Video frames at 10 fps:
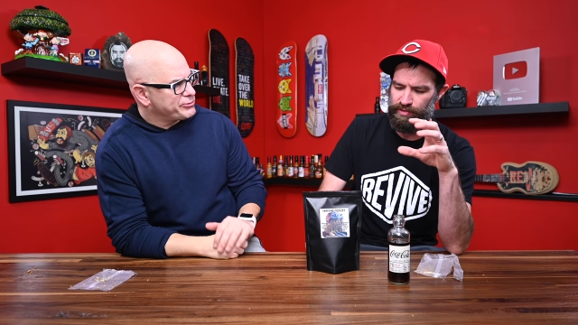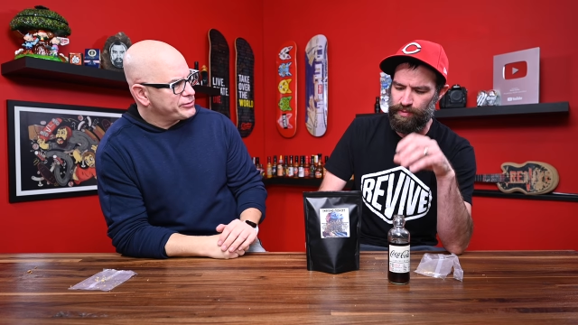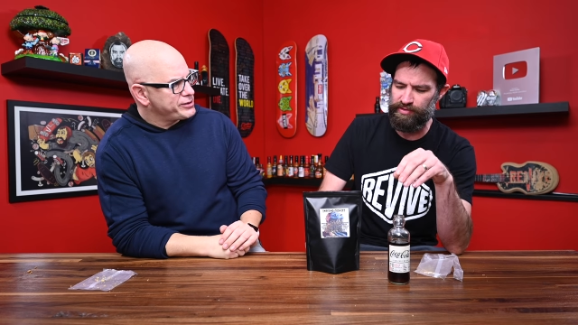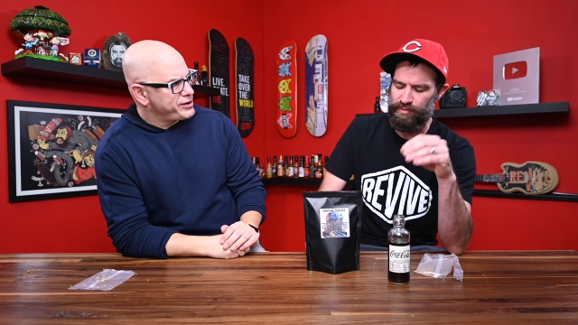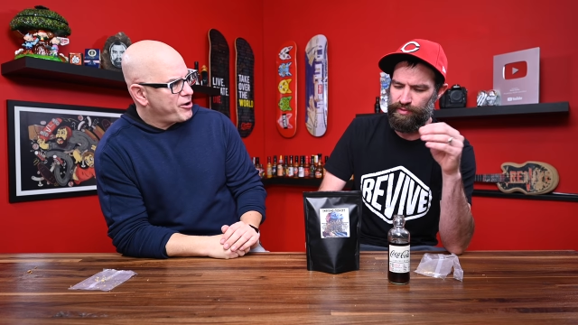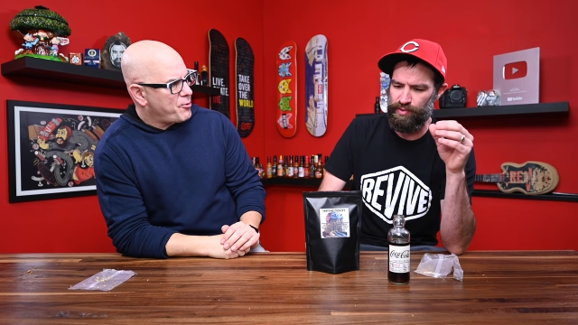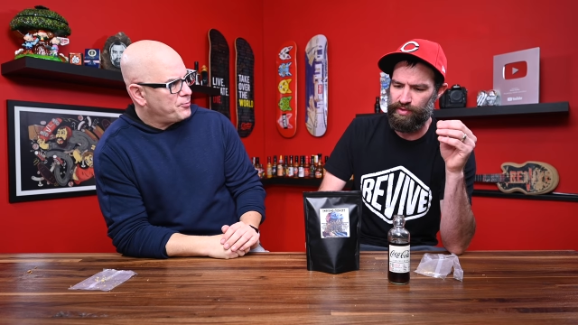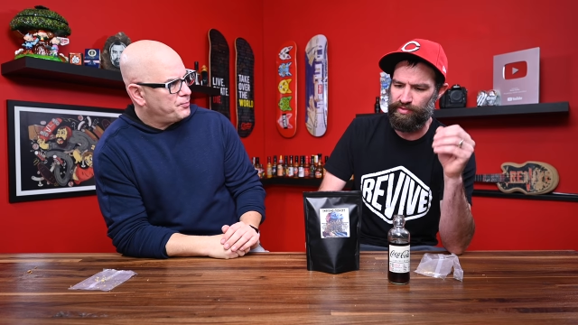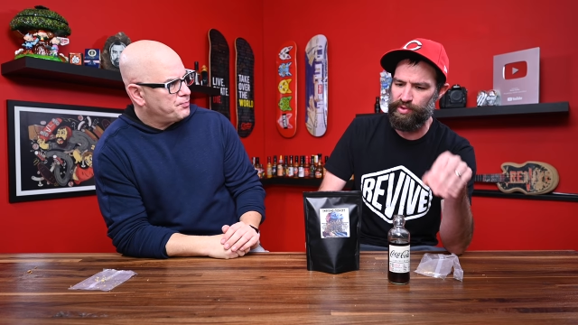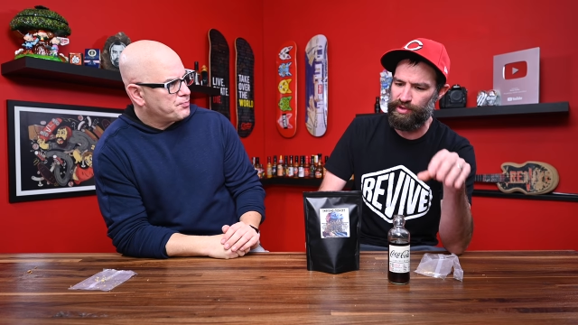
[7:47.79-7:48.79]
Speaker 1: spicy food and
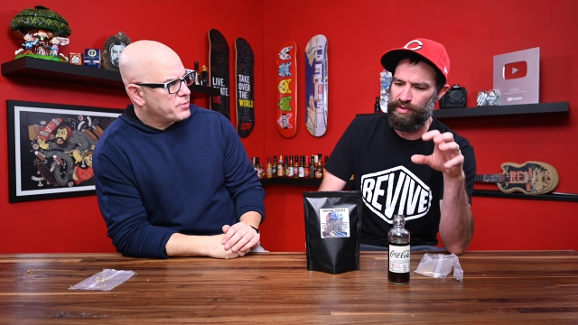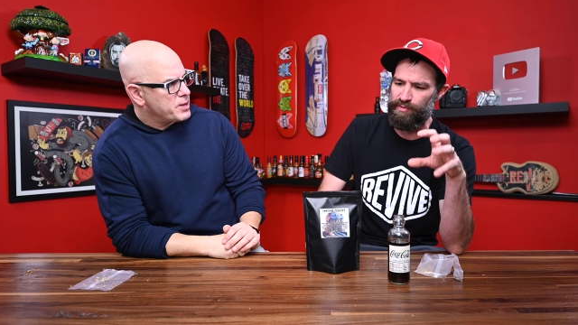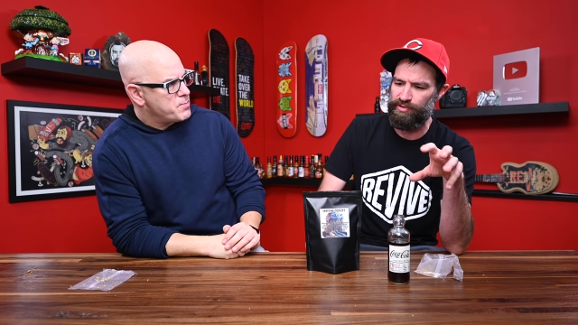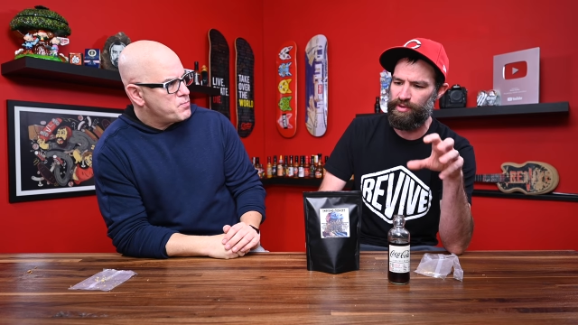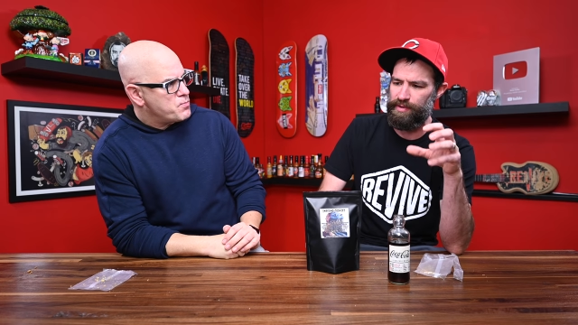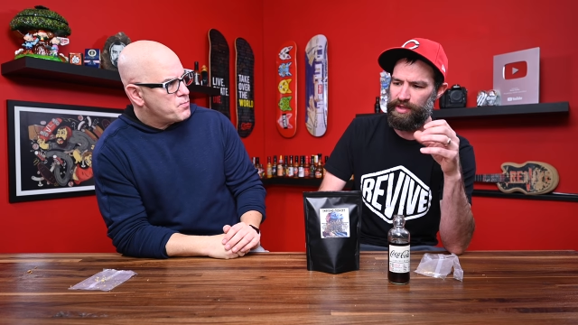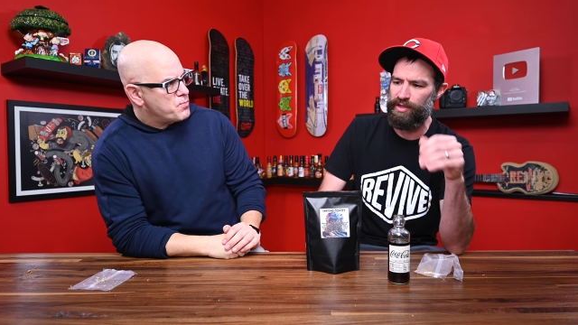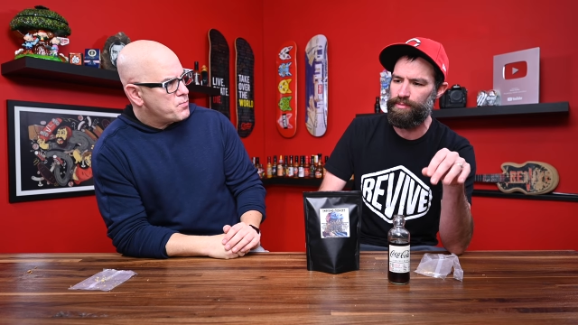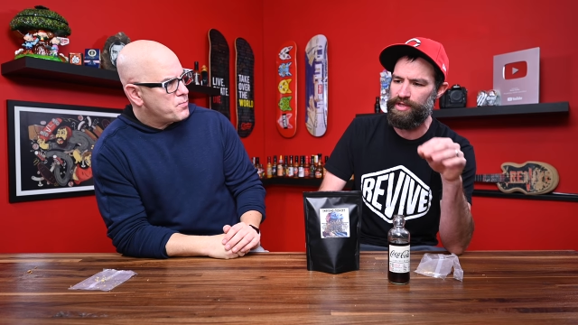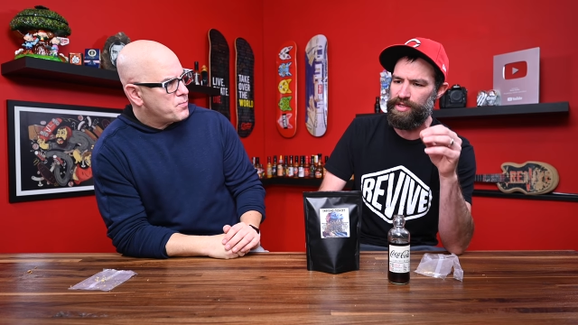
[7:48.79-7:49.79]
is looking for something a
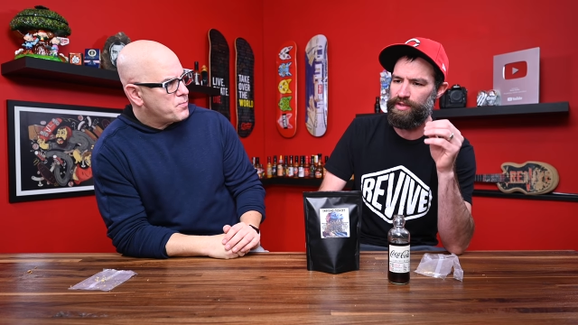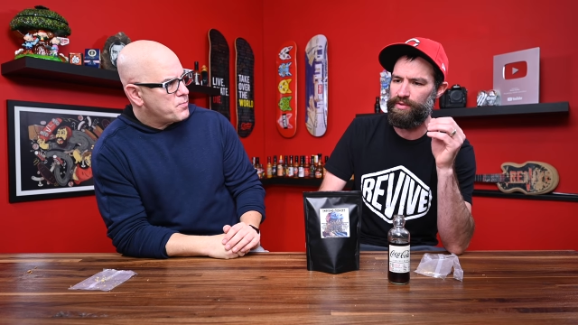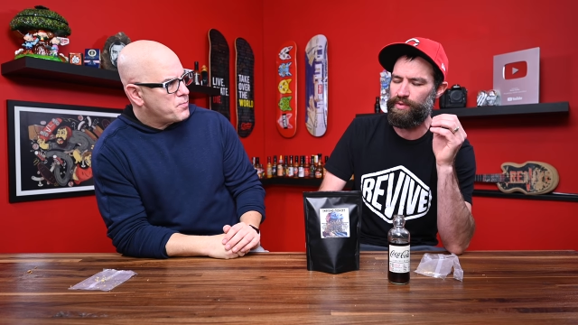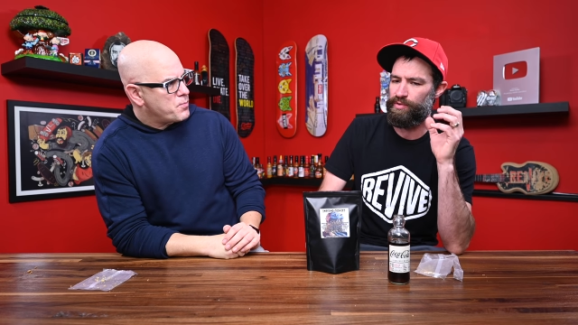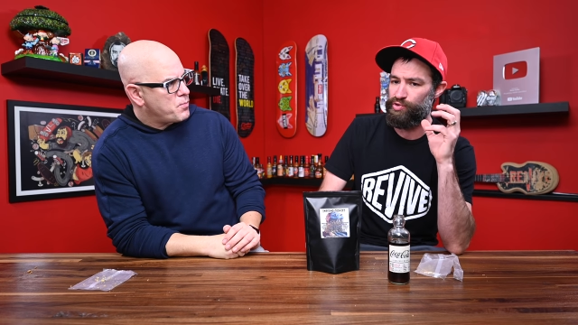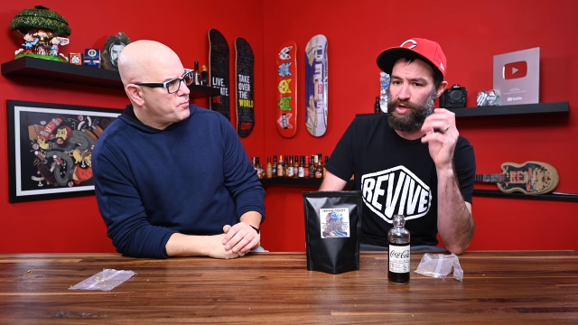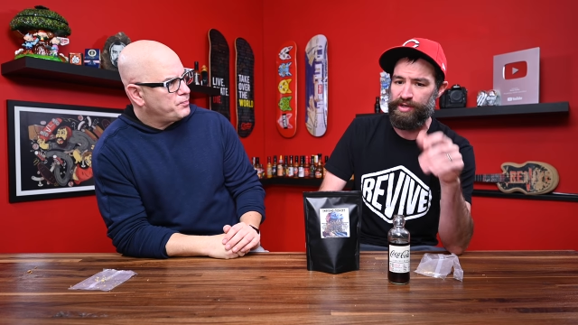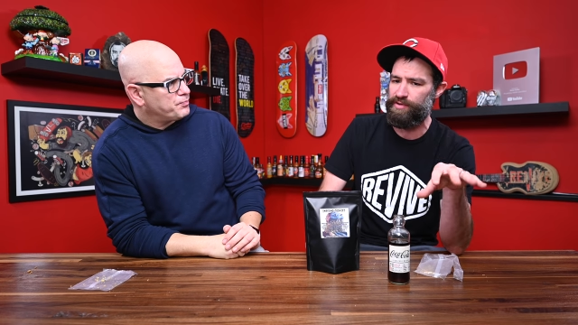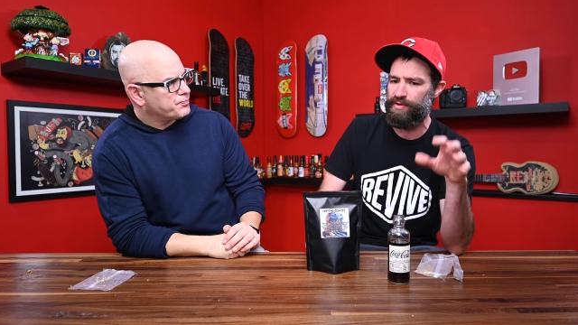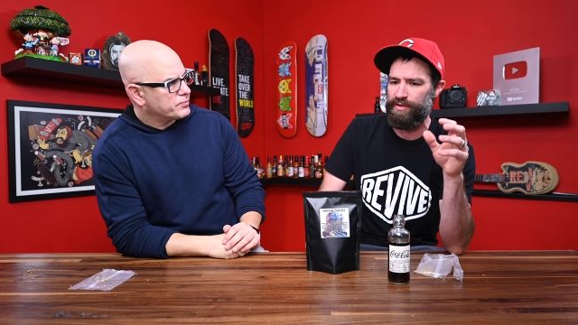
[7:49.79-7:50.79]
little bit heat or
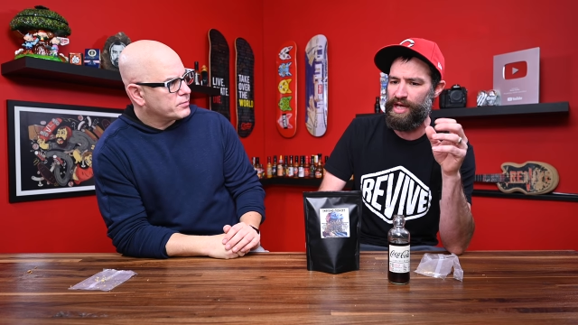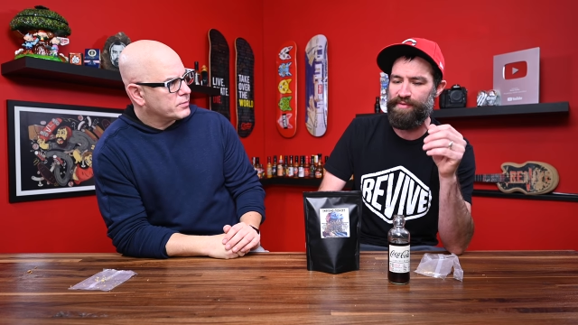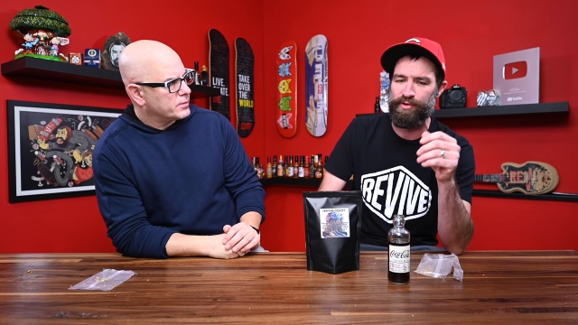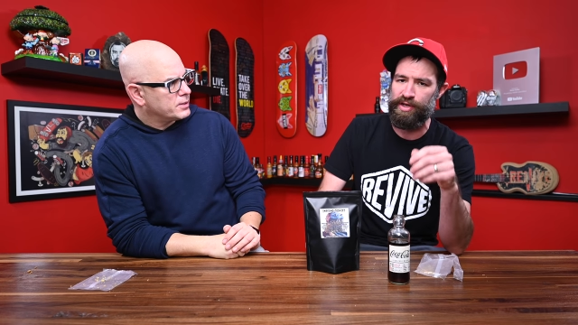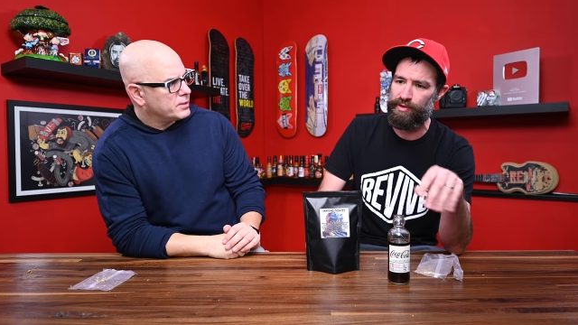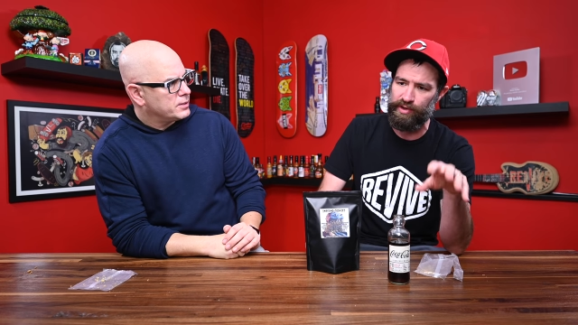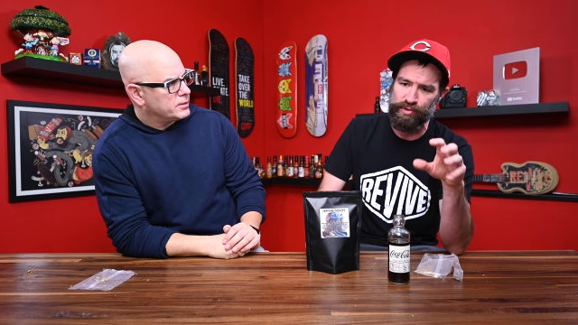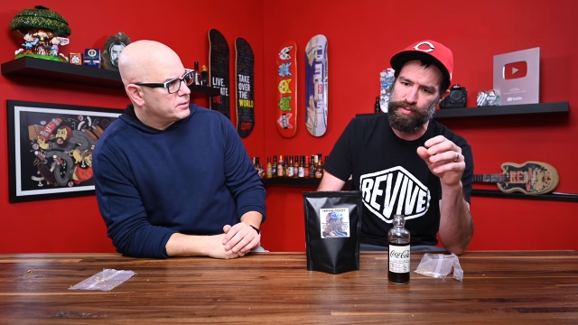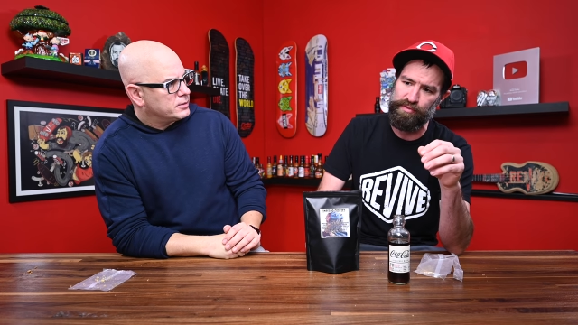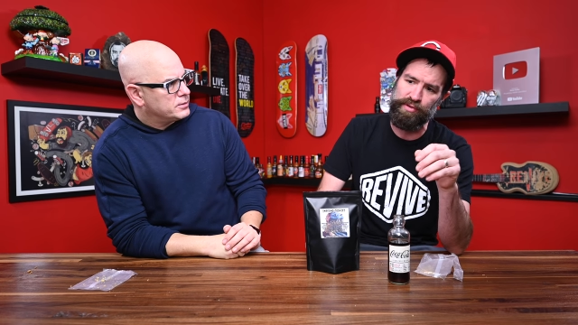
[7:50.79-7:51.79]
trying to have a Carolina
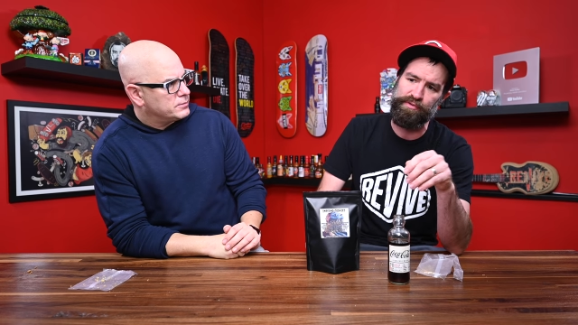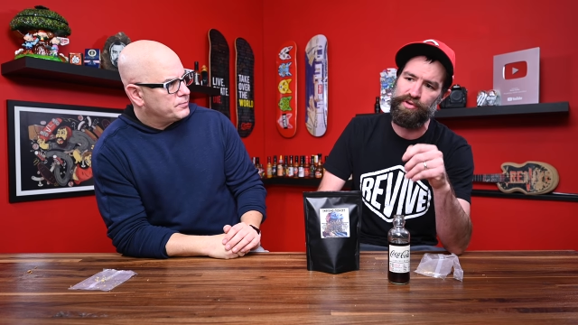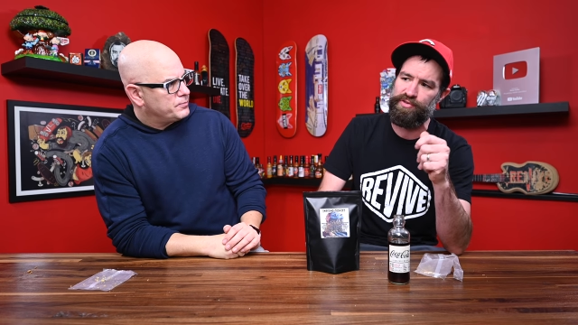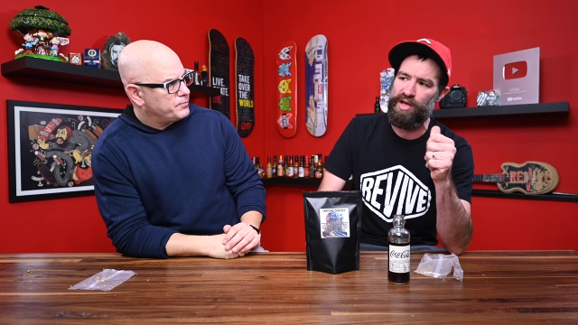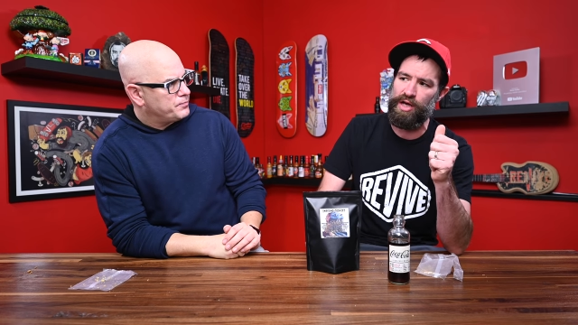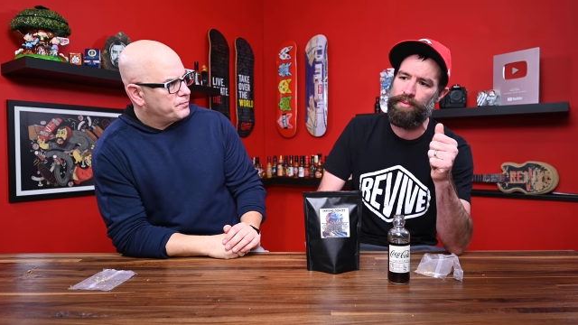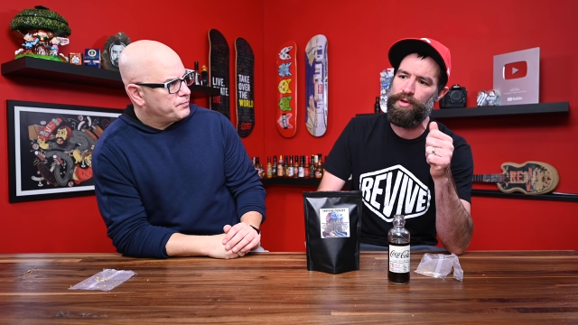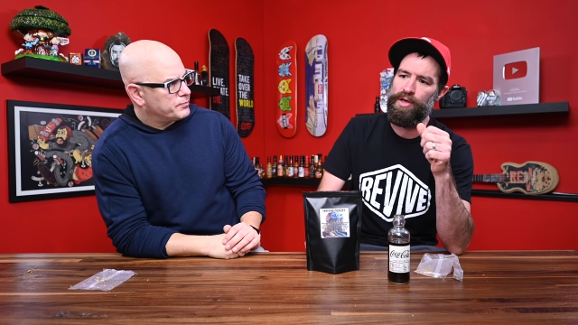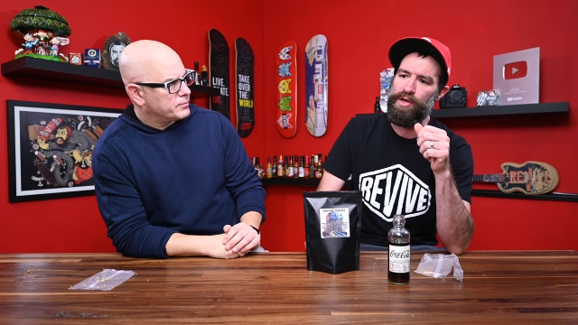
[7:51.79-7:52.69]
Reaper for the first time